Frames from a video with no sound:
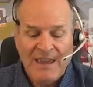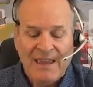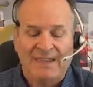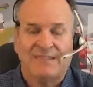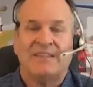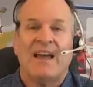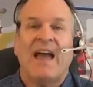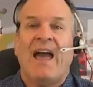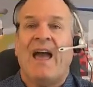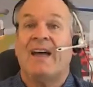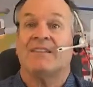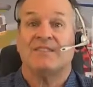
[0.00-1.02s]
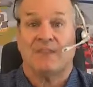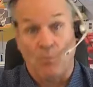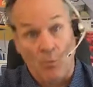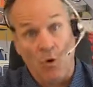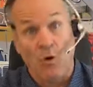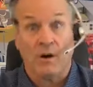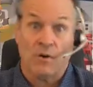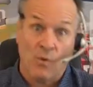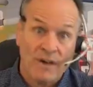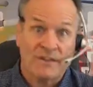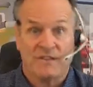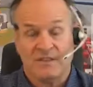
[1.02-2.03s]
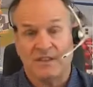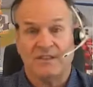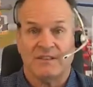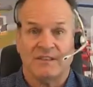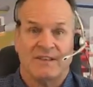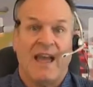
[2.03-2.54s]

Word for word: is to ask more questions.